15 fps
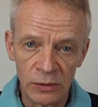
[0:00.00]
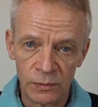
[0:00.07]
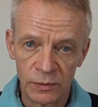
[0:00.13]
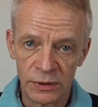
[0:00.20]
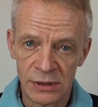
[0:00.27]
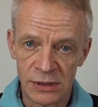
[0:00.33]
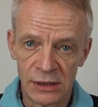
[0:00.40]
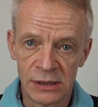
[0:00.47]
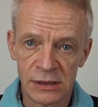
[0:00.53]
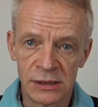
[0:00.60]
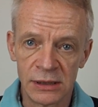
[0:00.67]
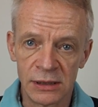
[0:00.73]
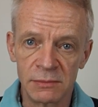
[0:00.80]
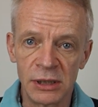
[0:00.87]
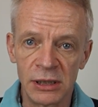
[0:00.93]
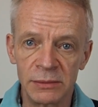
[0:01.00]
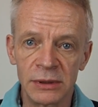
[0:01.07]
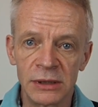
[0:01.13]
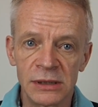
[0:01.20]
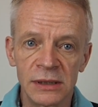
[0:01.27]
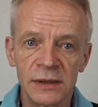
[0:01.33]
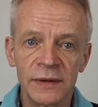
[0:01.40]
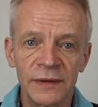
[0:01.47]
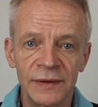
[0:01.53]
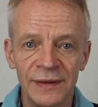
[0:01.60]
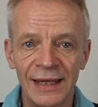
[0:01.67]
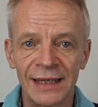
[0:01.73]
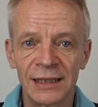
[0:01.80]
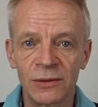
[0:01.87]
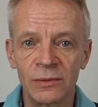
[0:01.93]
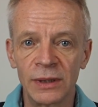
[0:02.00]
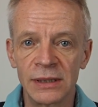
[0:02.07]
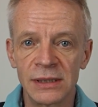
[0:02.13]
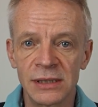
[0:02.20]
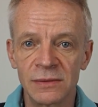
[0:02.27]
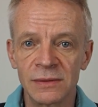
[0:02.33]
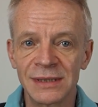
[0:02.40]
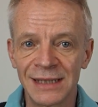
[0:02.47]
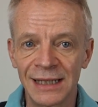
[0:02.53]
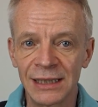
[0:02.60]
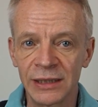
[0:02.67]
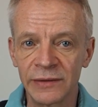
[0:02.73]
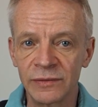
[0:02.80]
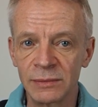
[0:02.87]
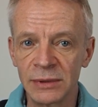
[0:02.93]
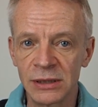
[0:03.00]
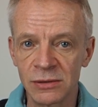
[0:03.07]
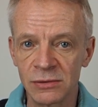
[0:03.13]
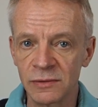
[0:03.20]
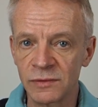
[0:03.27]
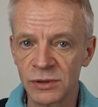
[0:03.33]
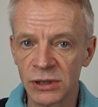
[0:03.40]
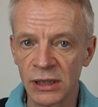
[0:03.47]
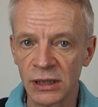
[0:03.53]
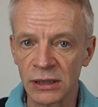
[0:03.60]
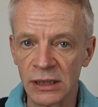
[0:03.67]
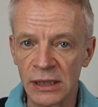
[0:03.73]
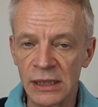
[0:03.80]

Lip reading: With the 16mm, that equates to 1/10 of a metre of chain,